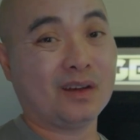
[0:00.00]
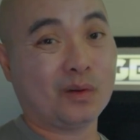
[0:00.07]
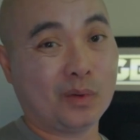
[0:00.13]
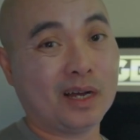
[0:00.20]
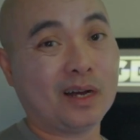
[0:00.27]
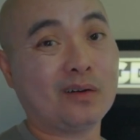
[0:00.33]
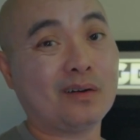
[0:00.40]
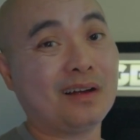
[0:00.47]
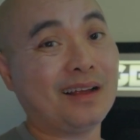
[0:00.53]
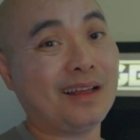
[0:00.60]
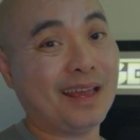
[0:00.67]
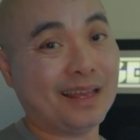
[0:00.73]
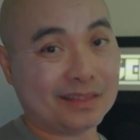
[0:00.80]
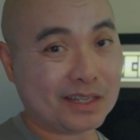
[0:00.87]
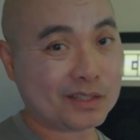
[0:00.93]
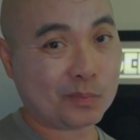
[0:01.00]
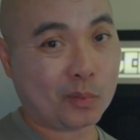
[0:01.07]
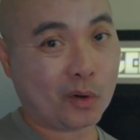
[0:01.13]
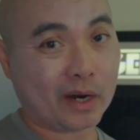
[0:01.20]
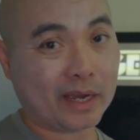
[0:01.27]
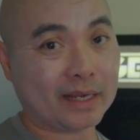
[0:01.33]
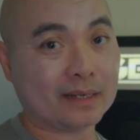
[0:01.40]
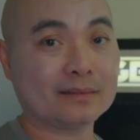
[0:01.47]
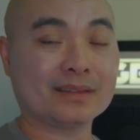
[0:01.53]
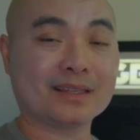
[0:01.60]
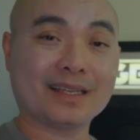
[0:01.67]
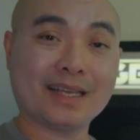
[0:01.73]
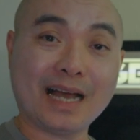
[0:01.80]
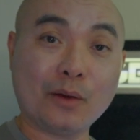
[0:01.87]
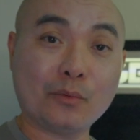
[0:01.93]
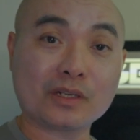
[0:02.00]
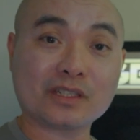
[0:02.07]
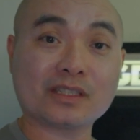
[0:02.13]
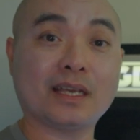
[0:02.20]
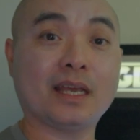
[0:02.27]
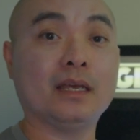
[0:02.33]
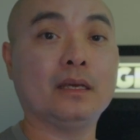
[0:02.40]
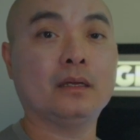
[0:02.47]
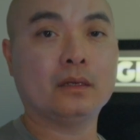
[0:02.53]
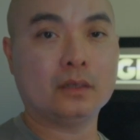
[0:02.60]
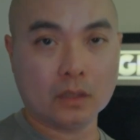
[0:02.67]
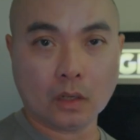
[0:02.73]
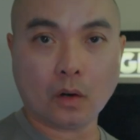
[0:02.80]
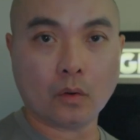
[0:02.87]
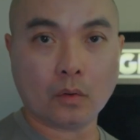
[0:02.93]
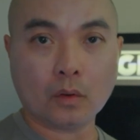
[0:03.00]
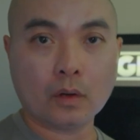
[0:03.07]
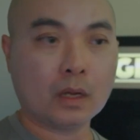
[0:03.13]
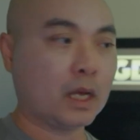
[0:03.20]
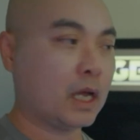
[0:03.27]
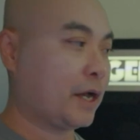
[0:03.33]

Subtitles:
Well, at this point, I would say no.